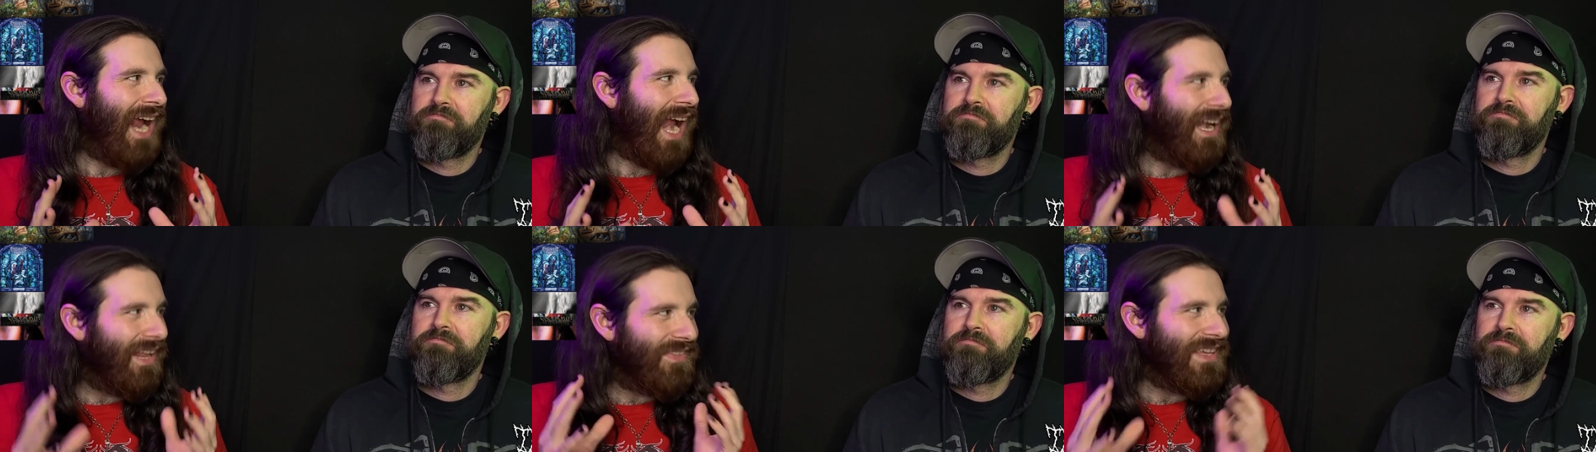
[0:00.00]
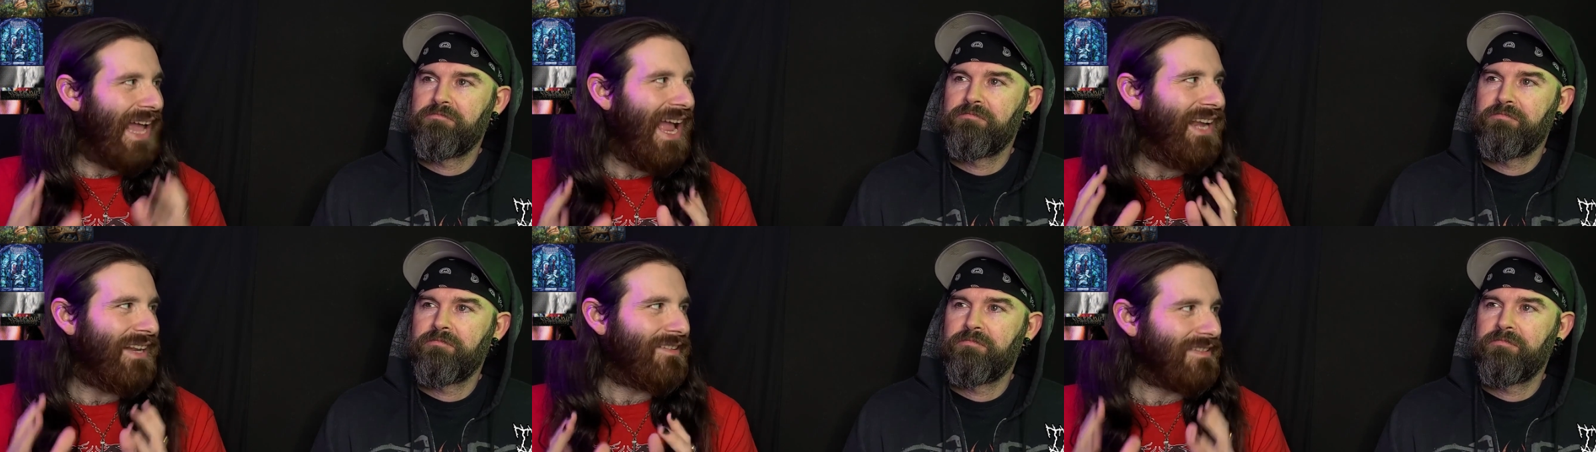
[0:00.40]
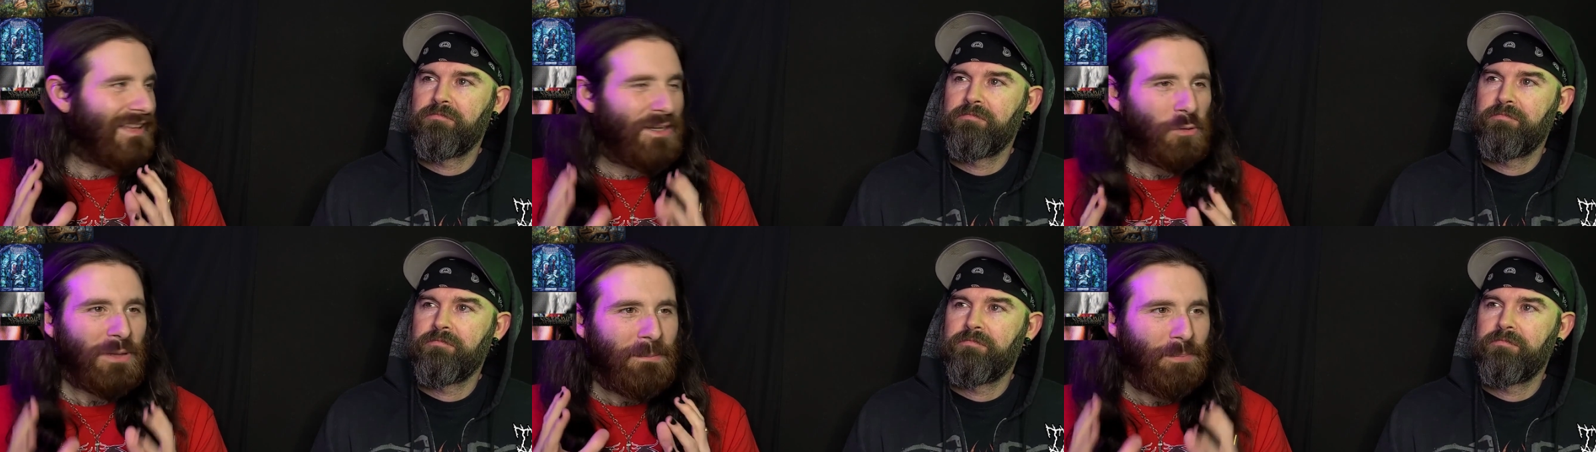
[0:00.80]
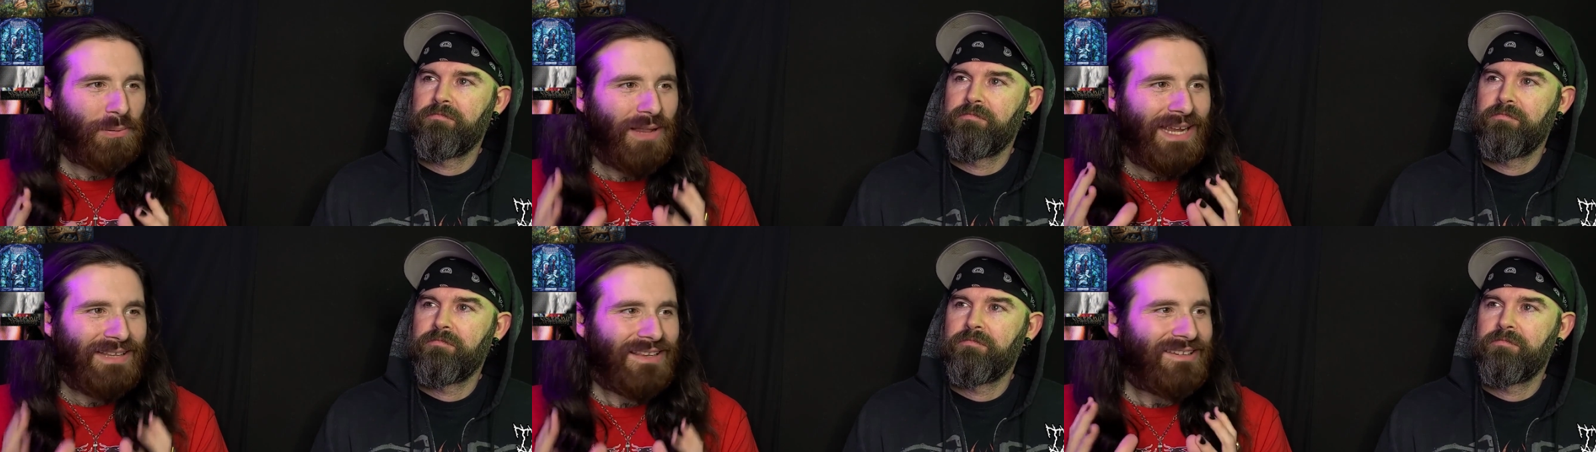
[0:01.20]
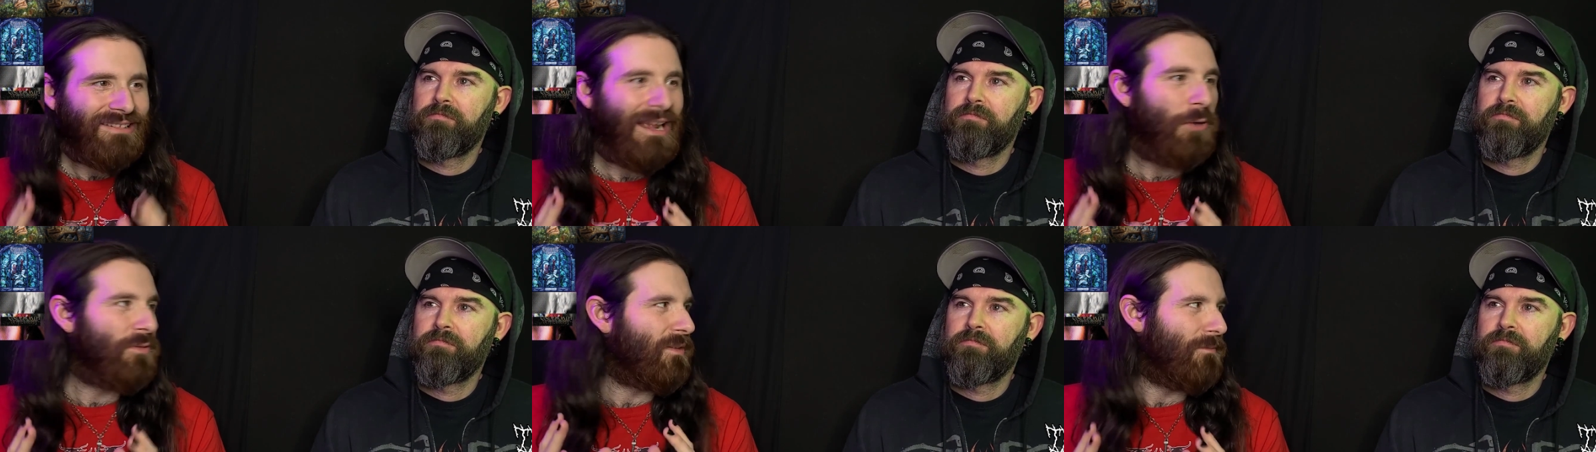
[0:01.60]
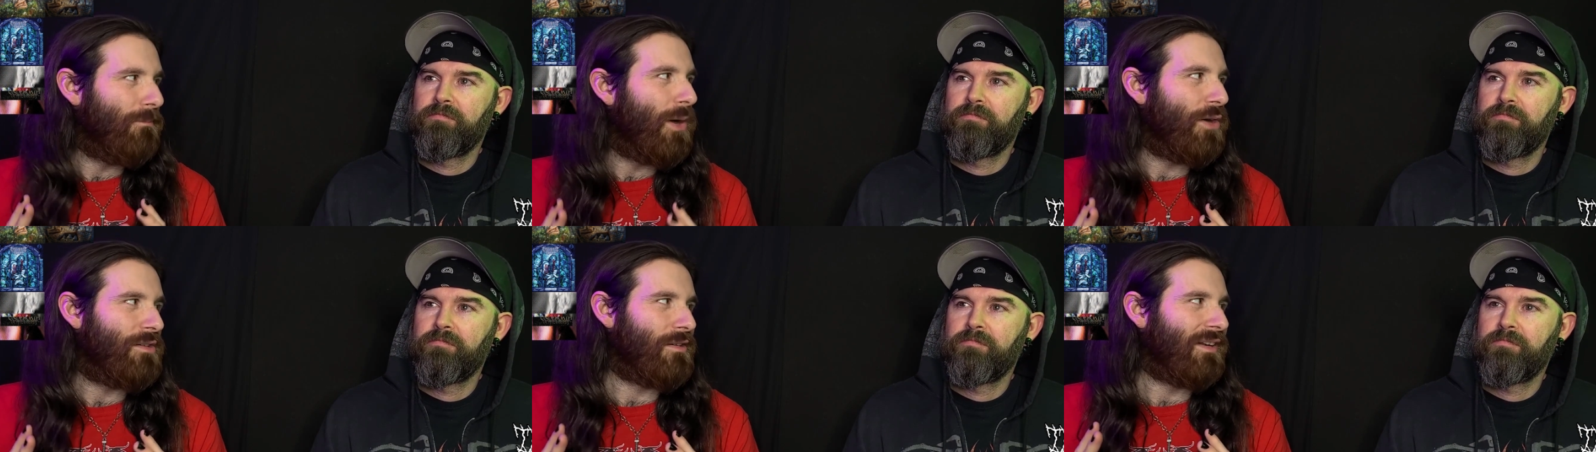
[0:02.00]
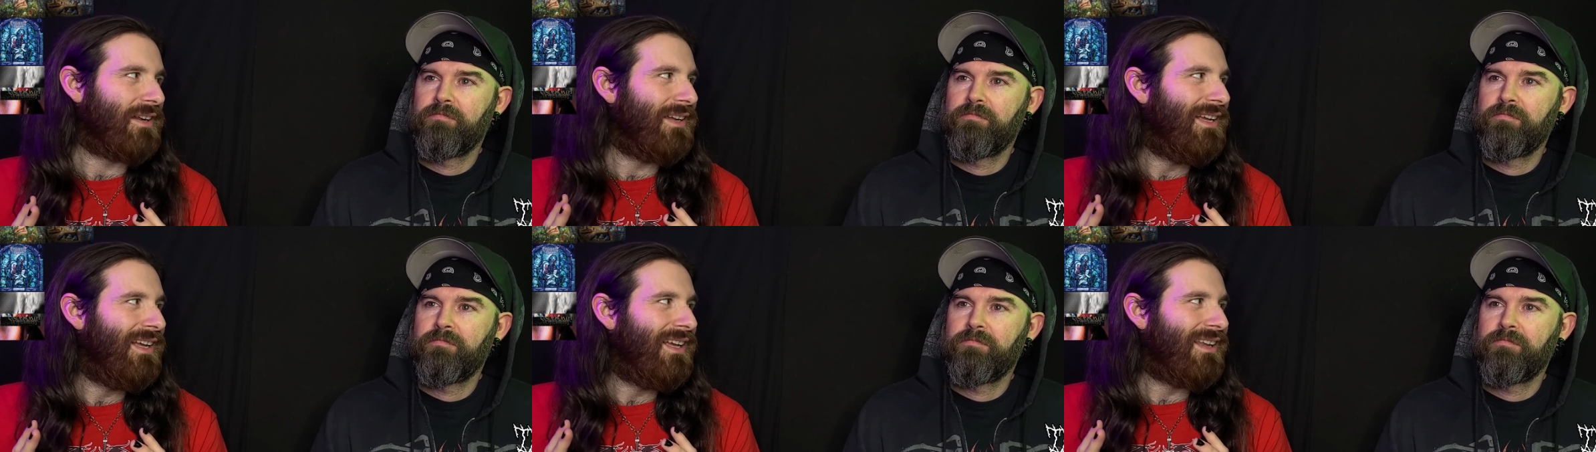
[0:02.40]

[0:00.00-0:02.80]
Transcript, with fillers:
Speaker 1: And at the end, it's literally playing the sounds of marching.